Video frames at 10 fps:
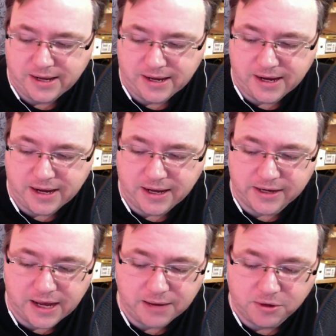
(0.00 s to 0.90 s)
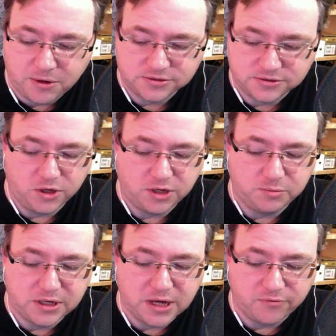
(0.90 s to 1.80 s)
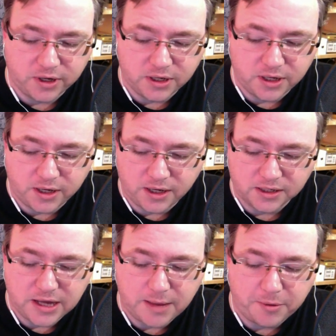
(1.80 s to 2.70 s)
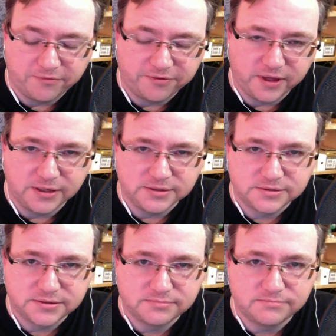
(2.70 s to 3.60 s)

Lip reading: And I'm also going to be covering a couple of things,